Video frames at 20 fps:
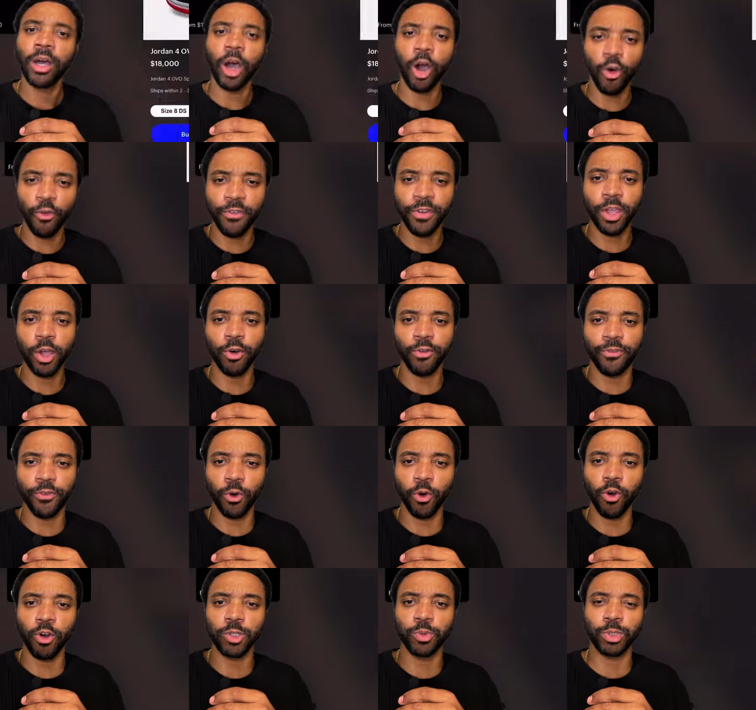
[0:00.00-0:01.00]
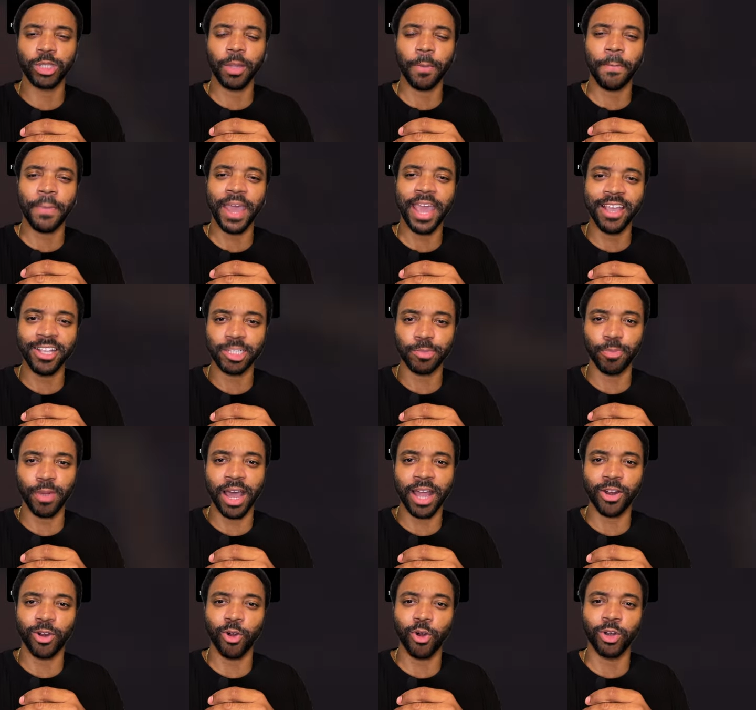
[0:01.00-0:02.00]
OVO4s with the paint
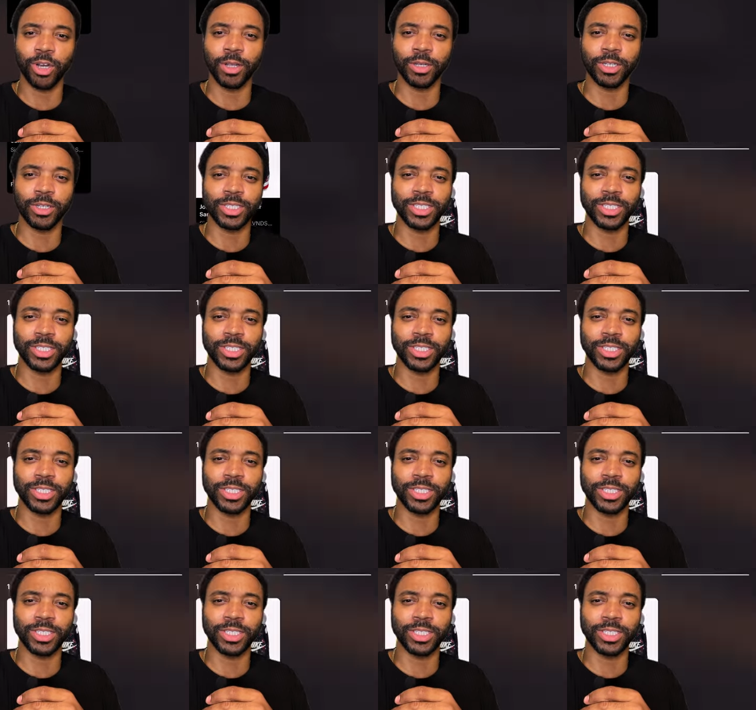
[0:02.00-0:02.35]
splatter on the